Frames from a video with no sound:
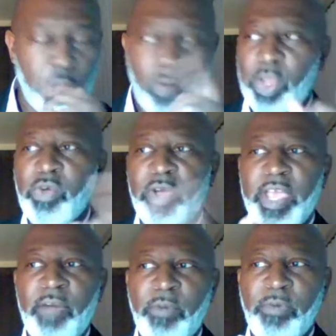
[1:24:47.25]
When you
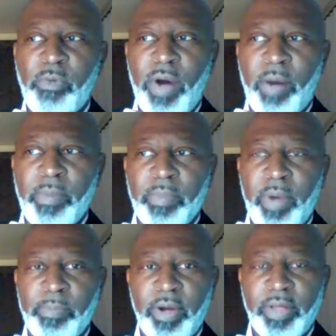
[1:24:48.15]
get with a woman,
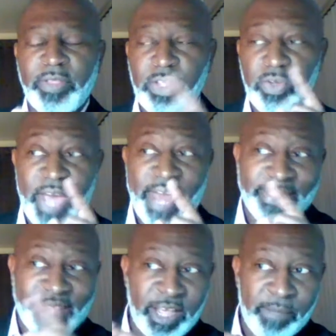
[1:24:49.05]
brother, you got to
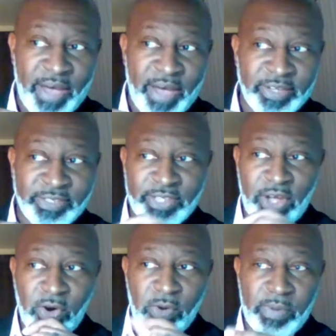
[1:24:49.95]
think about her
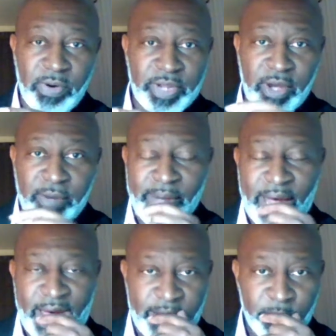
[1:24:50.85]
soul more than her
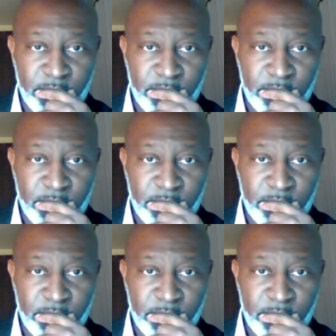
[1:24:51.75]
body.